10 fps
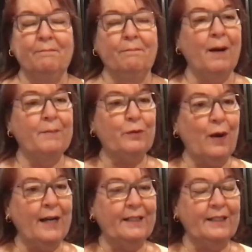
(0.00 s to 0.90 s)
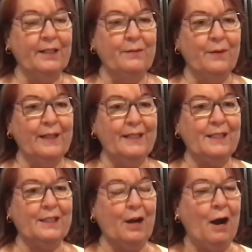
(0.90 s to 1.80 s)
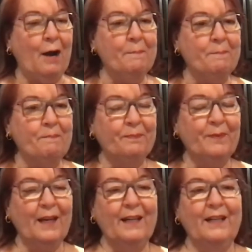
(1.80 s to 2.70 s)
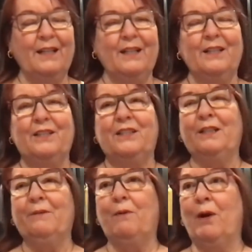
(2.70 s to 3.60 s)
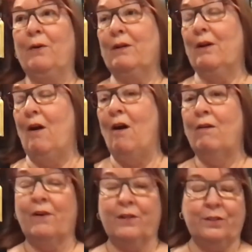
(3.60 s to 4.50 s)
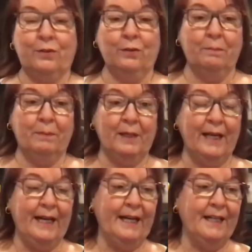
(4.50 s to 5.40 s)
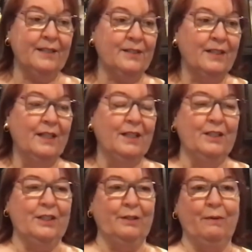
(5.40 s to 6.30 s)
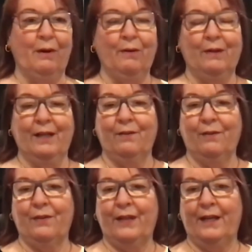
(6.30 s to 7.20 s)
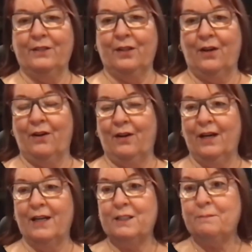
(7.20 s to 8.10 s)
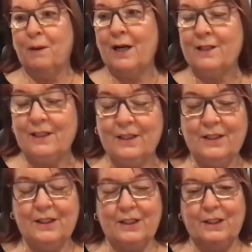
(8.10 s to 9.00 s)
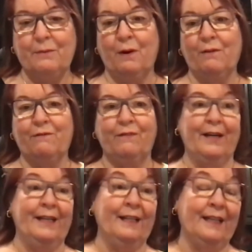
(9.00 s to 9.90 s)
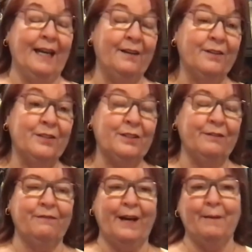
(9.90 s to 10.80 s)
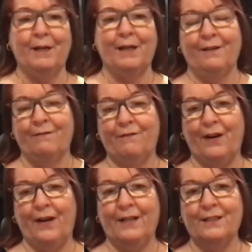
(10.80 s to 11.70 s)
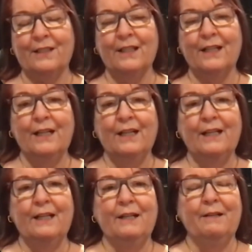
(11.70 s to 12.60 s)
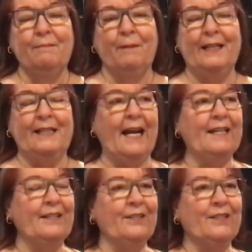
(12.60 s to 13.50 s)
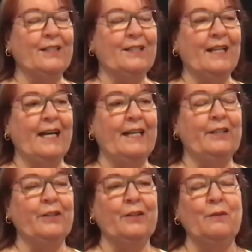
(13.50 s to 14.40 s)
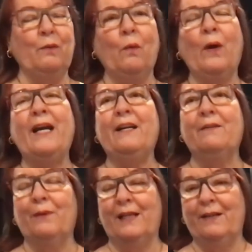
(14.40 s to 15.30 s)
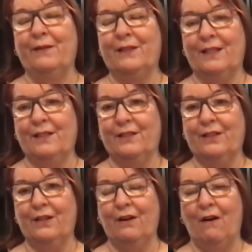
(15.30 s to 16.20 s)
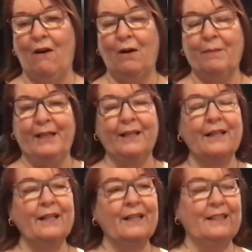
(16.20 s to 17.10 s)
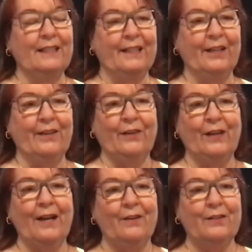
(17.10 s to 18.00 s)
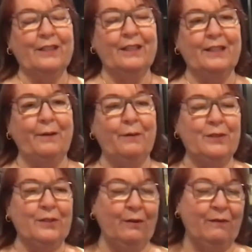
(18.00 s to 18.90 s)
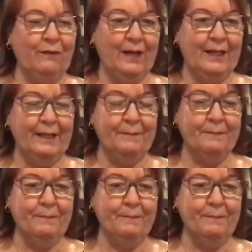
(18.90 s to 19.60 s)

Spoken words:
Mom's writing didn't really stop. She wrote all of our school plays. She wrote little things on our lunch boxes. She wrote funny letters to family and friends. My dad used to say he couldn't wait when he was in the army to get her letters because they were so funny.